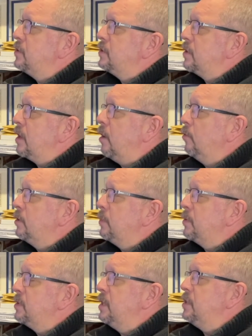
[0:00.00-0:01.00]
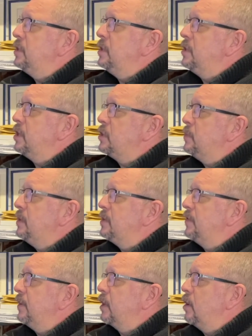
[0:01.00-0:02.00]
to hold the precision adjustments
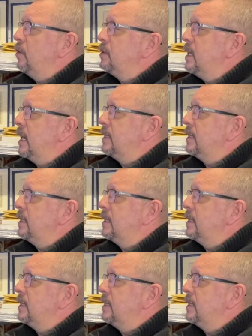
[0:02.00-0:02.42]
for the contact